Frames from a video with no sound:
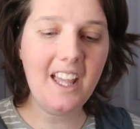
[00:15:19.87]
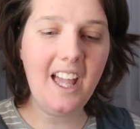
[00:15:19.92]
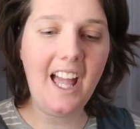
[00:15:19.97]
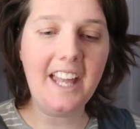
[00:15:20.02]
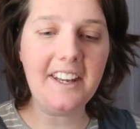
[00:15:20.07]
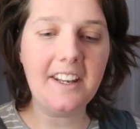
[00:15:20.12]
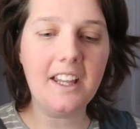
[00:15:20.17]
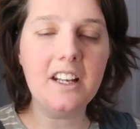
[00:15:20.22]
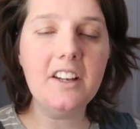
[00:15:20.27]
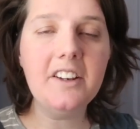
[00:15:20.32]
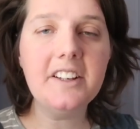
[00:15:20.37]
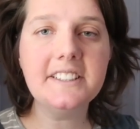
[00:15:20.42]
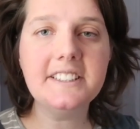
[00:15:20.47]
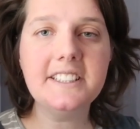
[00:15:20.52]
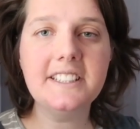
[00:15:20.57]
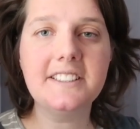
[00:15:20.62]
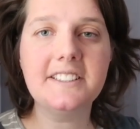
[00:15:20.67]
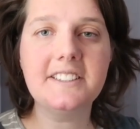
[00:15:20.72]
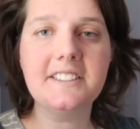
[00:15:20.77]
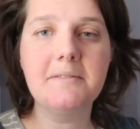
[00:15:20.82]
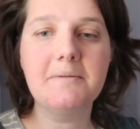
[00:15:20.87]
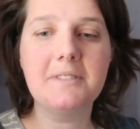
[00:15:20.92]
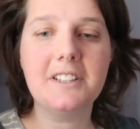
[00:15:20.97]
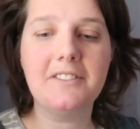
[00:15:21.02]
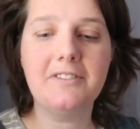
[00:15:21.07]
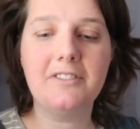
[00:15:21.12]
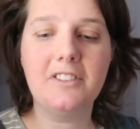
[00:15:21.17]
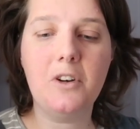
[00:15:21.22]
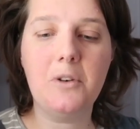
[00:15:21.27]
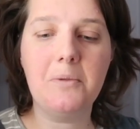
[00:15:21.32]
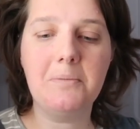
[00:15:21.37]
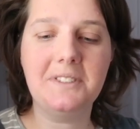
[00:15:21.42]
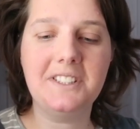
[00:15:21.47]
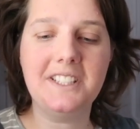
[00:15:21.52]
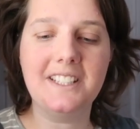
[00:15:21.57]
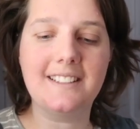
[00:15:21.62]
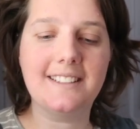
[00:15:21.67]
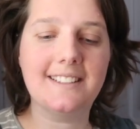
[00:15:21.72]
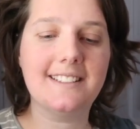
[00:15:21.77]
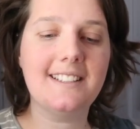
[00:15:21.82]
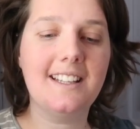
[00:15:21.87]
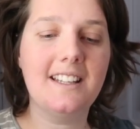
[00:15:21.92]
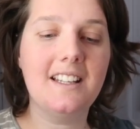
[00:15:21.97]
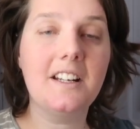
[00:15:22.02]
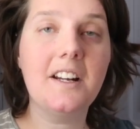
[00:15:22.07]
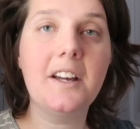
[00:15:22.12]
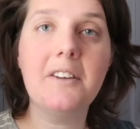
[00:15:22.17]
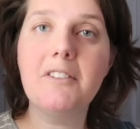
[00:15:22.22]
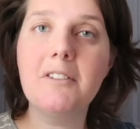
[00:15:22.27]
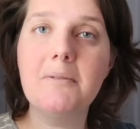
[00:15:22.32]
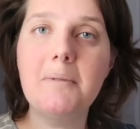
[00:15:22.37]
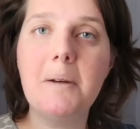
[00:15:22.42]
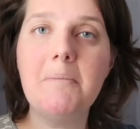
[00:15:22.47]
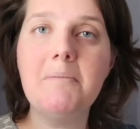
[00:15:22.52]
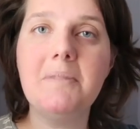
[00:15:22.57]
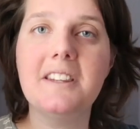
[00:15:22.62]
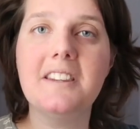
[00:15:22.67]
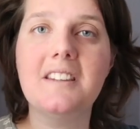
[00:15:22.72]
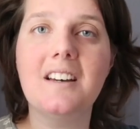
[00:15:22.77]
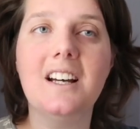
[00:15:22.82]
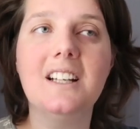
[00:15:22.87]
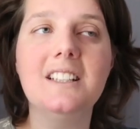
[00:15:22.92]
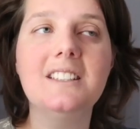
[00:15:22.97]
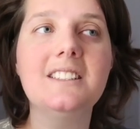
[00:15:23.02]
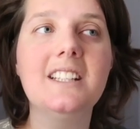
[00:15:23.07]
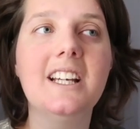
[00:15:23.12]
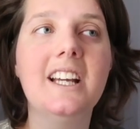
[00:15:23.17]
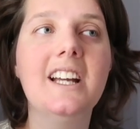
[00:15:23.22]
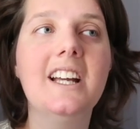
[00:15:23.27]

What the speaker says: And I looked into some different options, and then I remembered that